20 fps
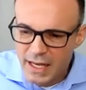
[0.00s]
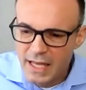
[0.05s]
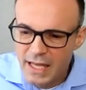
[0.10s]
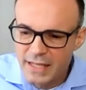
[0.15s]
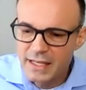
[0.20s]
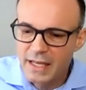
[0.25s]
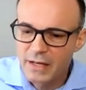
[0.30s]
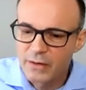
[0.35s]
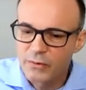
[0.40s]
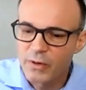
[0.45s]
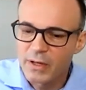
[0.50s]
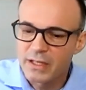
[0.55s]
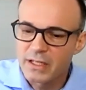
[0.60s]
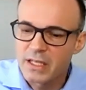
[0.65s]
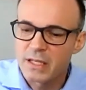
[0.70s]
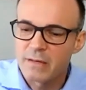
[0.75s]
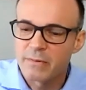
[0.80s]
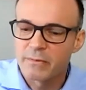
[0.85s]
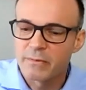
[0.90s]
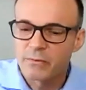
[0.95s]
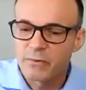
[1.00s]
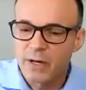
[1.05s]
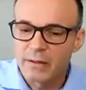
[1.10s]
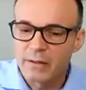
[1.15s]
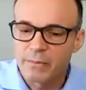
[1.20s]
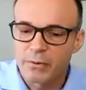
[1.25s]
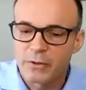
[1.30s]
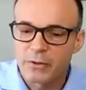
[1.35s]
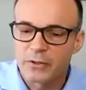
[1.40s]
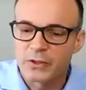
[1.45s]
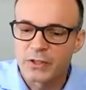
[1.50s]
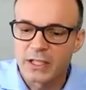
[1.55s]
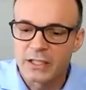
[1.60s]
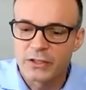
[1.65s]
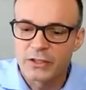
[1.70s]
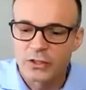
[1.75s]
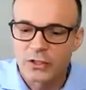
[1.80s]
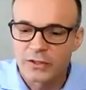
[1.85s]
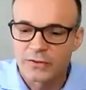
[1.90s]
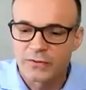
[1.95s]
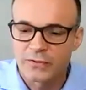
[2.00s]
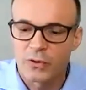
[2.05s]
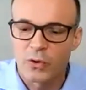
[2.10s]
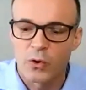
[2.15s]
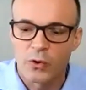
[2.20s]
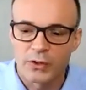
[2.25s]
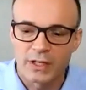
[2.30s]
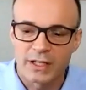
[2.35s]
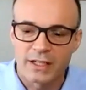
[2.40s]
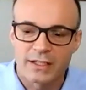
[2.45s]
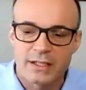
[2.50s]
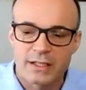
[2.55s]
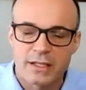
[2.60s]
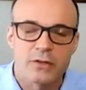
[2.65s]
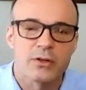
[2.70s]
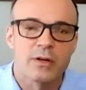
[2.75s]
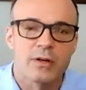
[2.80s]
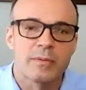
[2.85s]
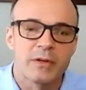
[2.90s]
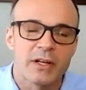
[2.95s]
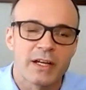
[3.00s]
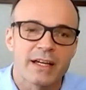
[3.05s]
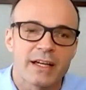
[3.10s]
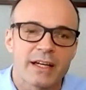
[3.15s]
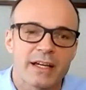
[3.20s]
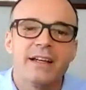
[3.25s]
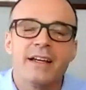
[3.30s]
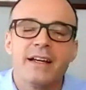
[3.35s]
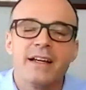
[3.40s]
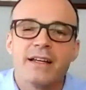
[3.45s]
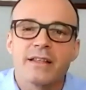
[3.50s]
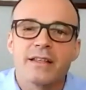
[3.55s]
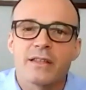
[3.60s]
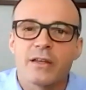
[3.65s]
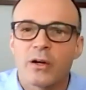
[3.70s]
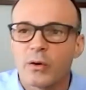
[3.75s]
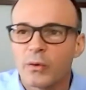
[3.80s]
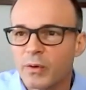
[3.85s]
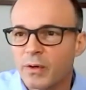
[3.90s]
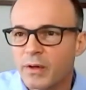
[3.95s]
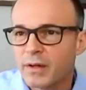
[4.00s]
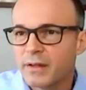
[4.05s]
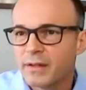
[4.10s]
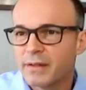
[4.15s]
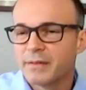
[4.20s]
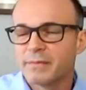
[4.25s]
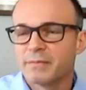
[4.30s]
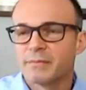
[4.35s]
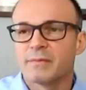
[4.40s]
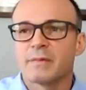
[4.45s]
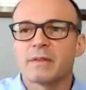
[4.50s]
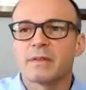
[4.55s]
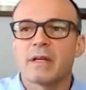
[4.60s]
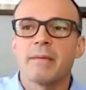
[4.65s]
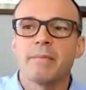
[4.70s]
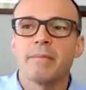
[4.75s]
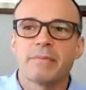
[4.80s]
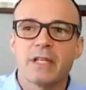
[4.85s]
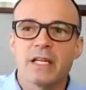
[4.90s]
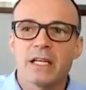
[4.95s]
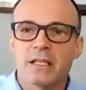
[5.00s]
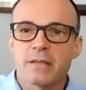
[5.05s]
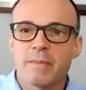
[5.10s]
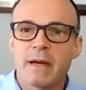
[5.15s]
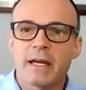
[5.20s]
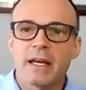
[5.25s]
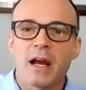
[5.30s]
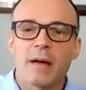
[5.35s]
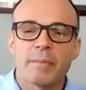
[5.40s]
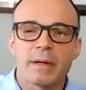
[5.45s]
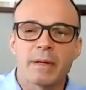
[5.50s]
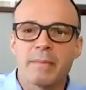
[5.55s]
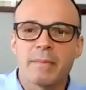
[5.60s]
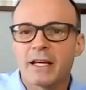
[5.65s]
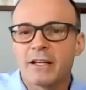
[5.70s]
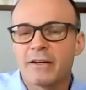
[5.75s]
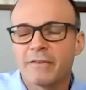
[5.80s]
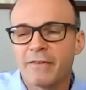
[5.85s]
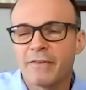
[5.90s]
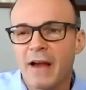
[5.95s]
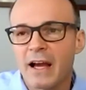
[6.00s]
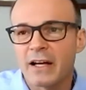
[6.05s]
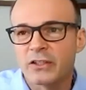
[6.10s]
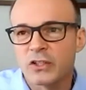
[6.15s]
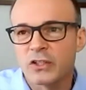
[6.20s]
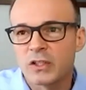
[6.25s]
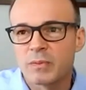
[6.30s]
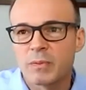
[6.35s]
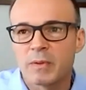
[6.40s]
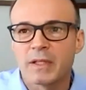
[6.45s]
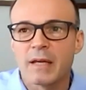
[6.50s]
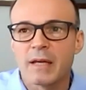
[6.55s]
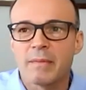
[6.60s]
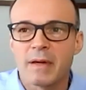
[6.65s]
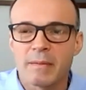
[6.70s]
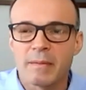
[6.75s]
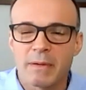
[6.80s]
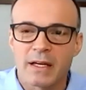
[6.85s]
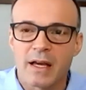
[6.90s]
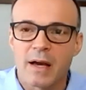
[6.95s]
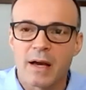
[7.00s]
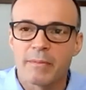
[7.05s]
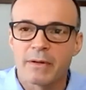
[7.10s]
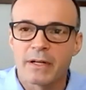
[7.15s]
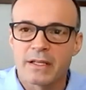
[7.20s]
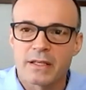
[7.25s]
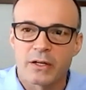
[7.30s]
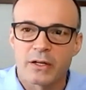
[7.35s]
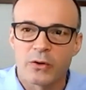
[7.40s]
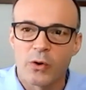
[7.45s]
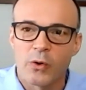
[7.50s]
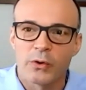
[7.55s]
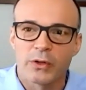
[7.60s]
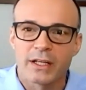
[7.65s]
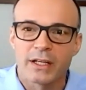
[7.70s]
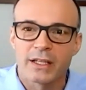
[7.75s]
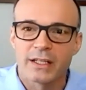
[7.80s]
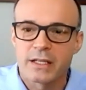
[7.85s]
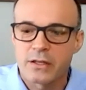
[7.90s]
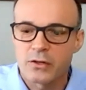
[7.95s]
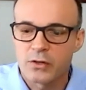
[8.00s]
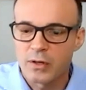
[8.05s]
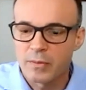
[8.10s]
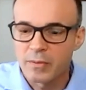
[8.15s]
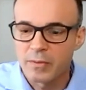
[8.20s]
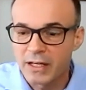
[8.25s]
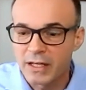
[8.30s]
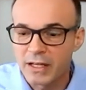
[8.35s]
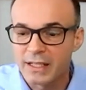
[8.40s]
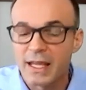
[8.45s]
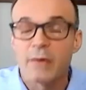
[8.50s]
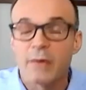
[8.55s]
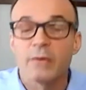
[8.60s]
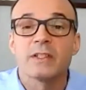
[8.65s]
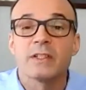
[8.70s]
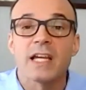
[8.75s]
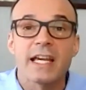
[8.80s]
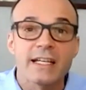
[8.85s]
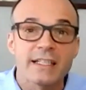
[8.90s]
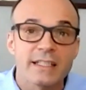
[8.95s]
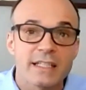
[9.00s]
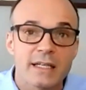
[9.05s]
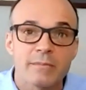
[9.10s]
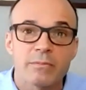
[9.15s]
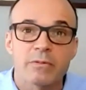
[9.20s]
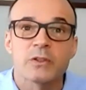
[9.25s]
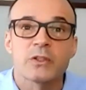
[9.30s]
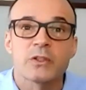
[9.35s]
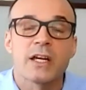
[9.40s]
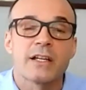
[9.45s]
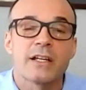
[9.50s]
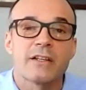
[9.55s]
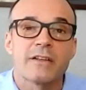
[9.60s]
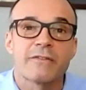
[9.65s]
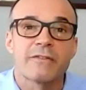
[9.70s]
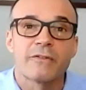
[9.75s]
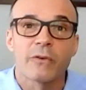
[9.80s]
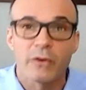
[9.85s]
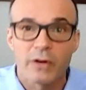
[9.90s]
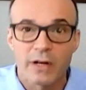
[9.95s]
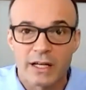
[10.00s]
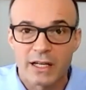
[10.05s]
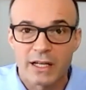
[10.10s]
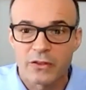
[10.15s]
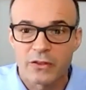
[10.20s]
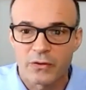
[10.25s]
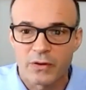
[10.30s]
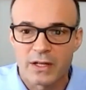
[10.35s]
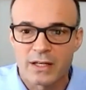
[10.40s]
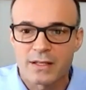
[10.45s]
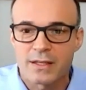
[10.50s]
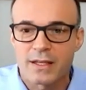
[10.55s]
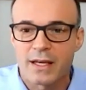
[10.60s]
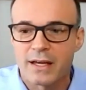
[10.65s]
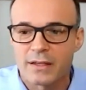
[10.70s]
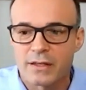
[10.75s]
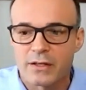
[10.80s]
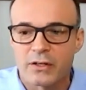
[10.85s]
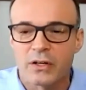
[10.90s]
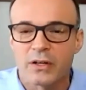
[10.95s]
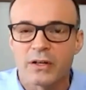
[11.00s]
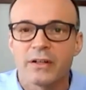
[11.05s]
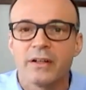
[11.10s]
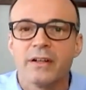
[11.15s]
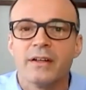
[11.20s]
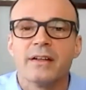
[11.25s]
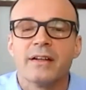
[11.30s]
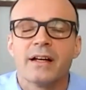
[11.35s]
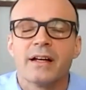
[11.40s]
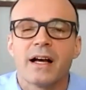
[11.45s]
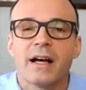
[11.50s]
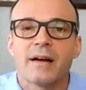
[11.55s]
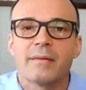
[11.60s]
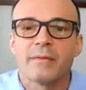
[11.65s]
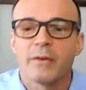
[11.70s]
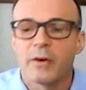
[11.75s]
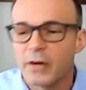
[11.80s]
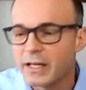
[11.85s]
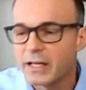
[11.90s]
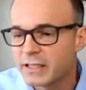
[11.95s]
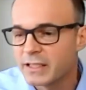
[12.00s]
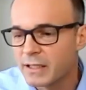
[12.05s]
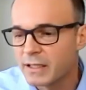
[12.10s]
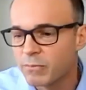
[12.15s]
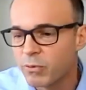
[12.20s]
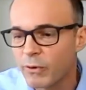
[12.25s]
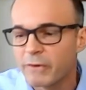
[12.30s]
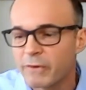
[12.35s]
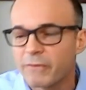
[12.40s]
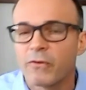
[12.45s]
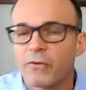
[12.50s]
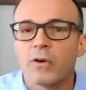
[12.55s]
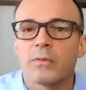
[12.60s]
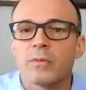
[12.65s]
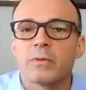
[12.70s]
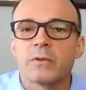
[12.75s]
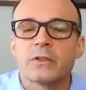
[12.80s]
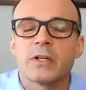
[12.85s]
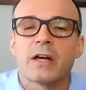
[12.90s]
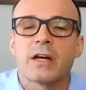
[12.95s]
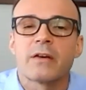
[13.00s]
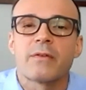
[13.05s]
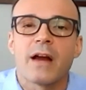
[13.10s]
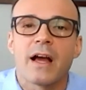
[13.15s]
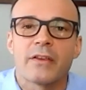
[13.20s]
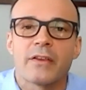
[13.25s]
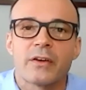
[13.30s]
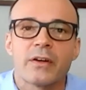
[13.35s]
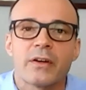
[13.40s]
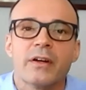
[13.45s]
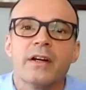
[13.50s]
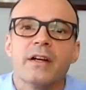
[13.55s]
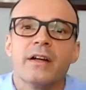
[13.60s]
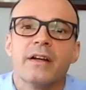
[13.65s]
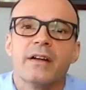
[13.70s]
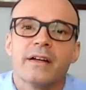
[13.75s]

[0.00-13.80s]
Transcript: And then written procedures for holding and distributing. So these may not be manufacturers, but they may be companies that are holding and distributing. And that was 18% of the 483s last year, or 18.4% rather,